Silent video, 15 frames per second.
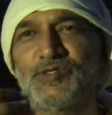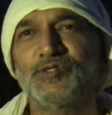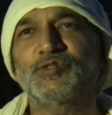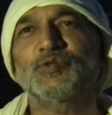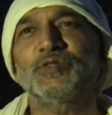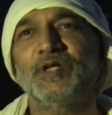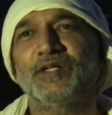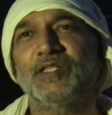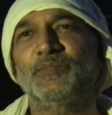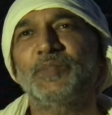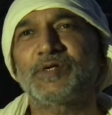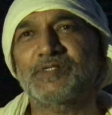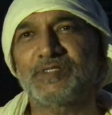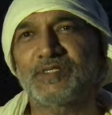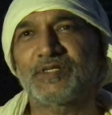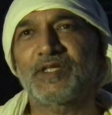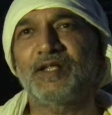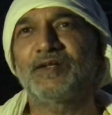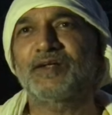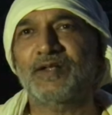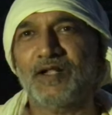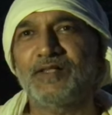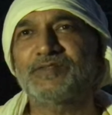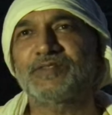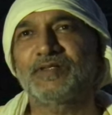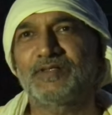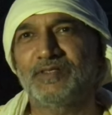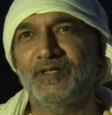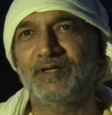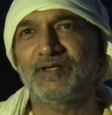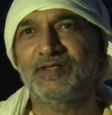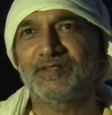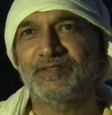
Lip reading: so that the person can transcend that.